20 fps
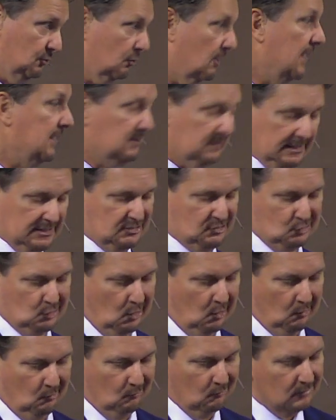greatly
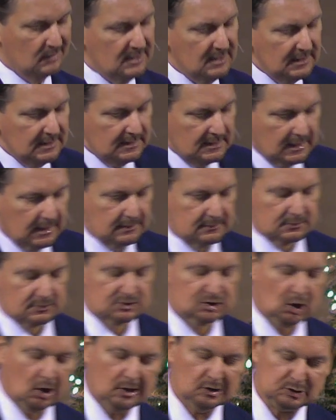so.
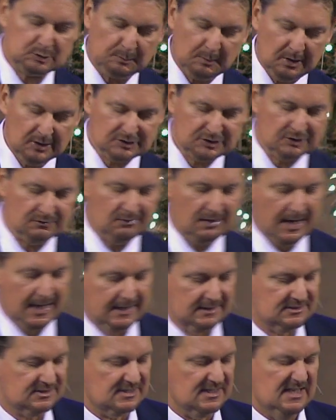Charles Spurgeon
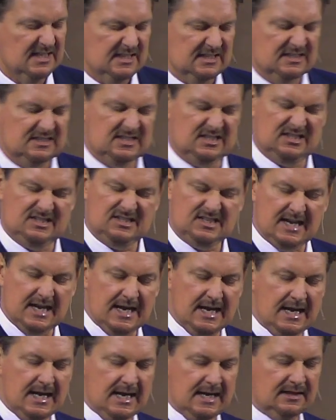writes,
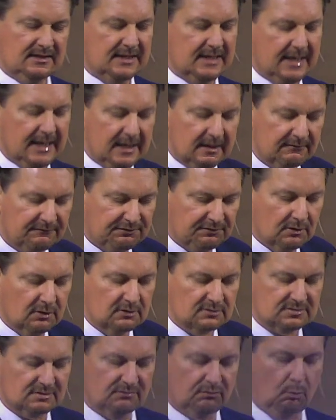"See the
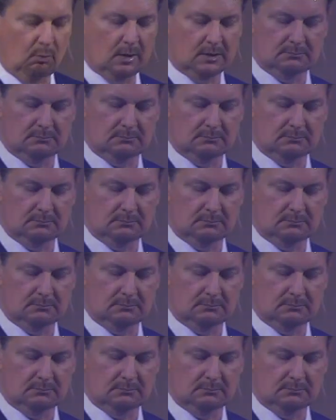influence of